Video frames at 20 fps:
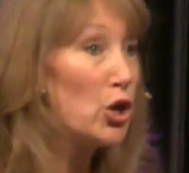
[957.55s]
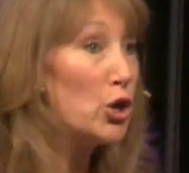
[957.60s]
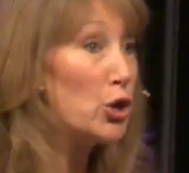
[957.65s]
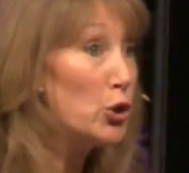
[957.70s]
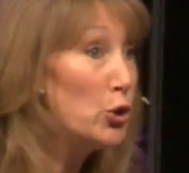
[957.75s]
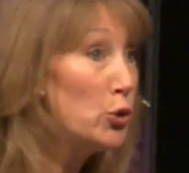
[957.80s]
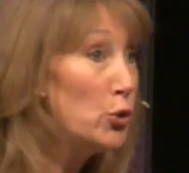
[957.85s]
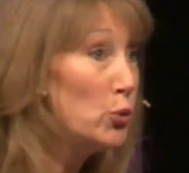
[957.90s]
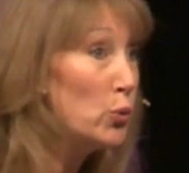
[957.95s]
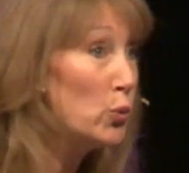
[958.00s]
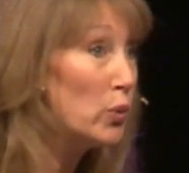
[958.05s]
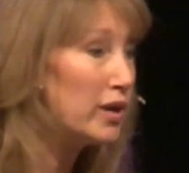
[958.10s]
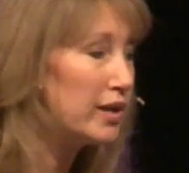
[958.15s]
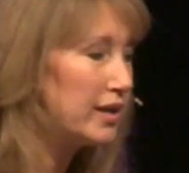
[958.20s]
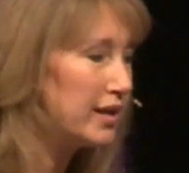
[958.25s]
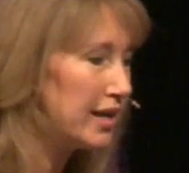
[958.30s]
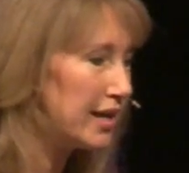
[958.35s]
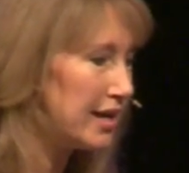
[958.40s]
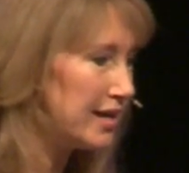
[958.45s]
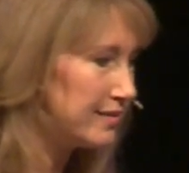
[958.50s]
Who
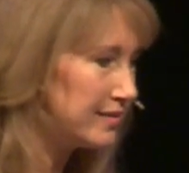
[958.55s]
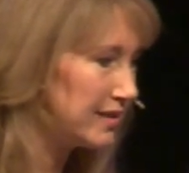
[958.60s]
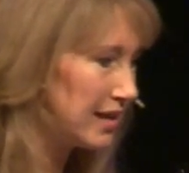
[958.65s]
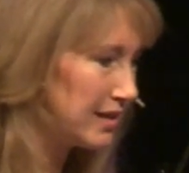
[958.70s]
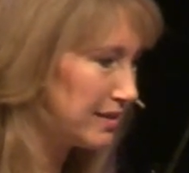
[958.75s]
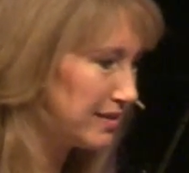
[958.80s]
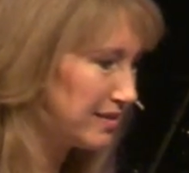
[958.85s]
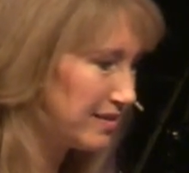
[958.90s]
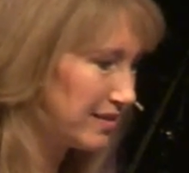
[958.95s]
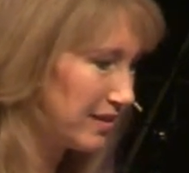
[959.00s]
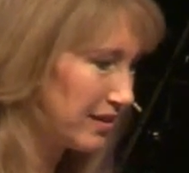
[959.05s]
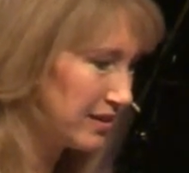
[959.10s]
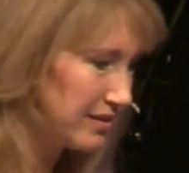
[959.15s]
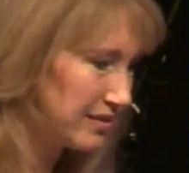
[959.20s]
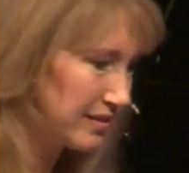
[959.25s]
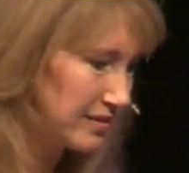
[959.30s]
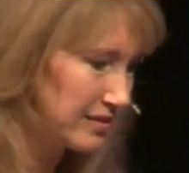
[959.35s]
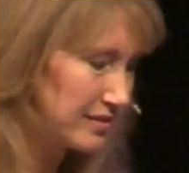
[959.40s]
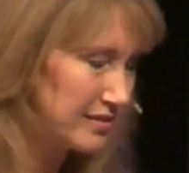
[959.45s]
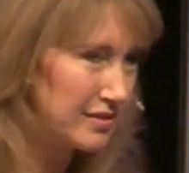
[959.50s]
is inside
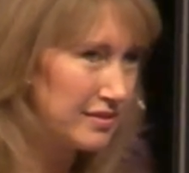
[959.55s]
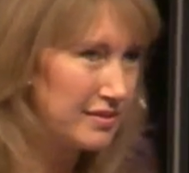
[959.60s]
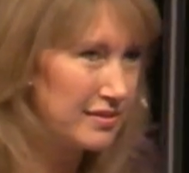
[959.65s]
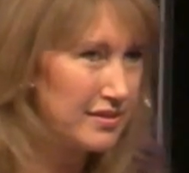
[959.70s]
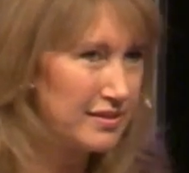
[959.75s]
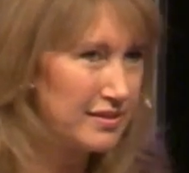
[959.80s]
us?